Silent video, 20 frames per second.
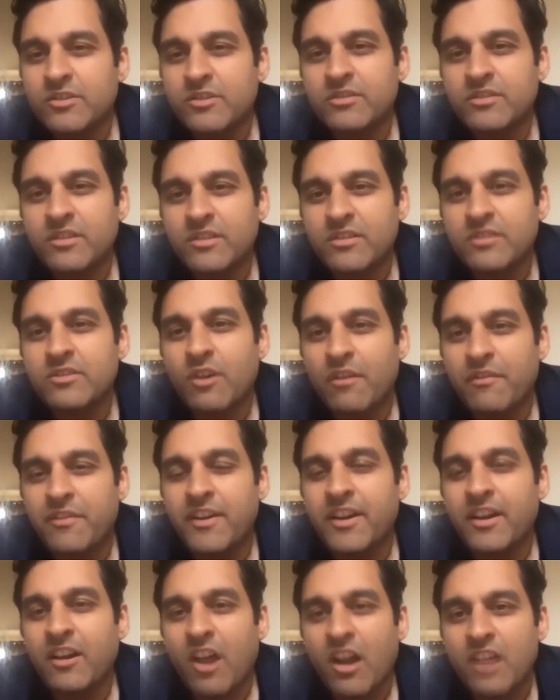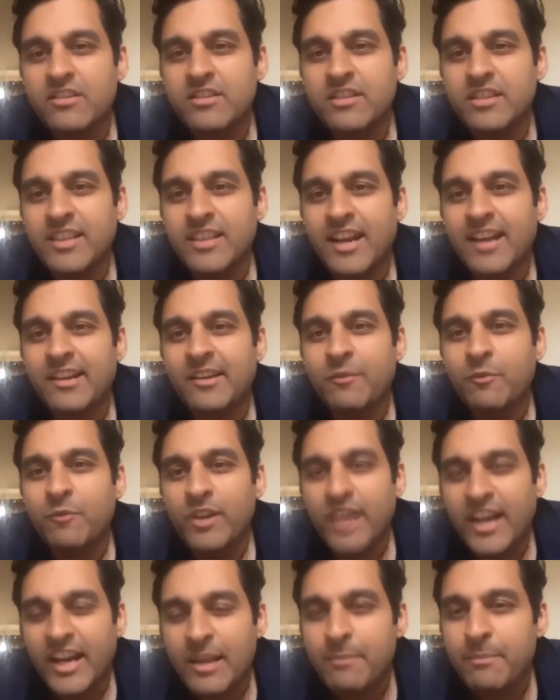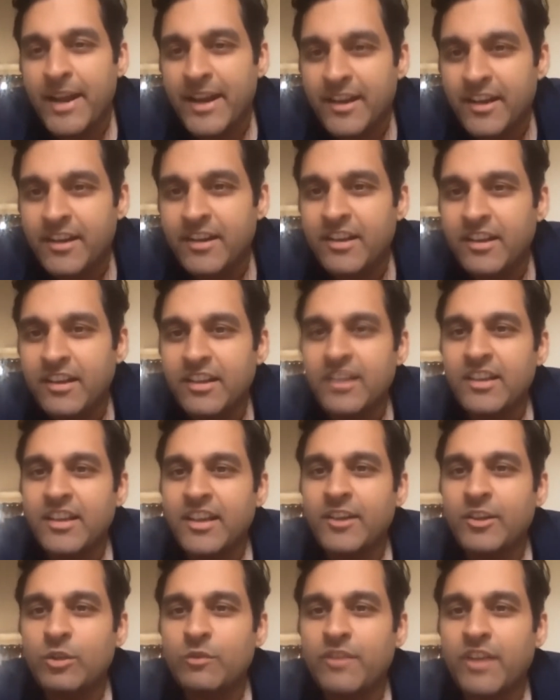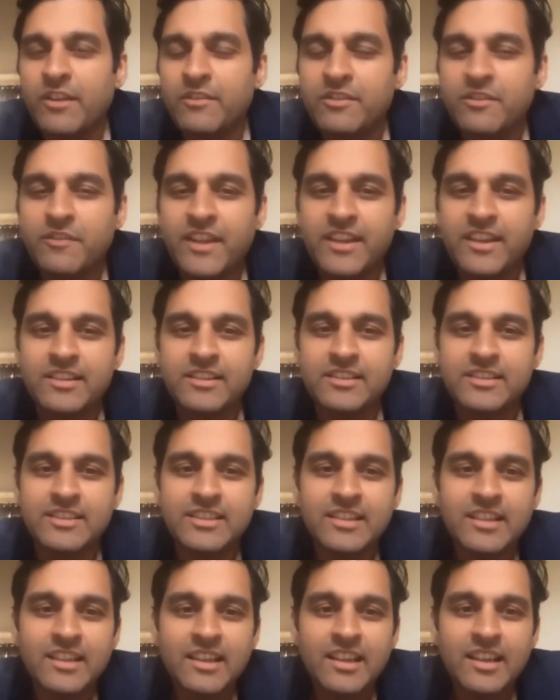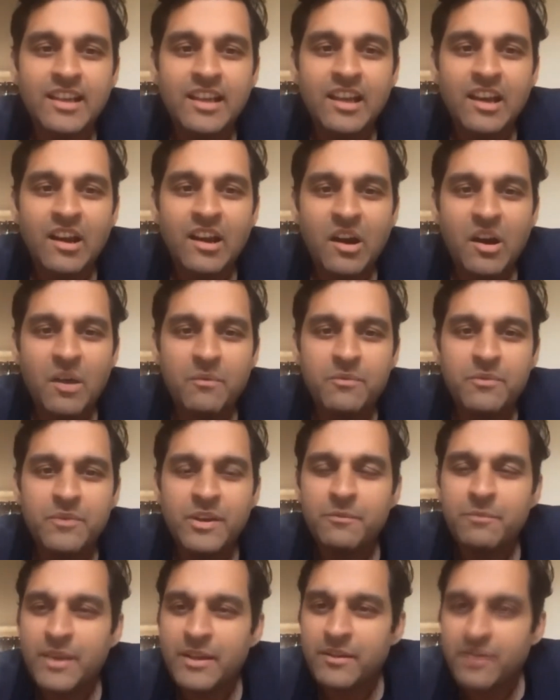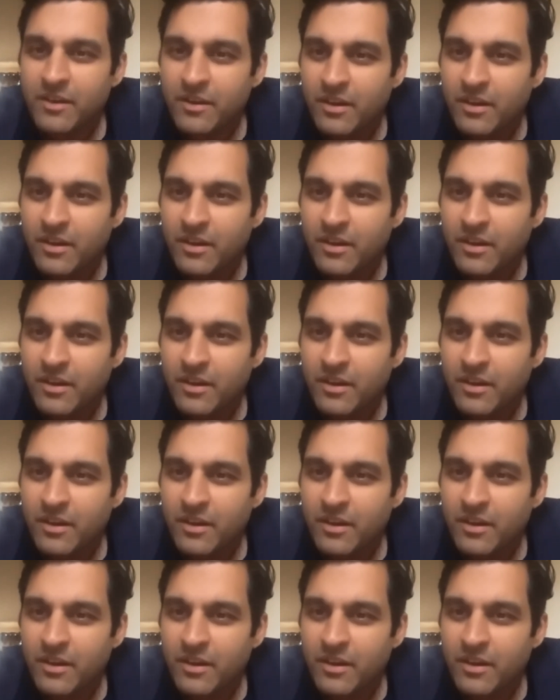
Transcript: software technology that would get embedded into one of the vehicles. We've been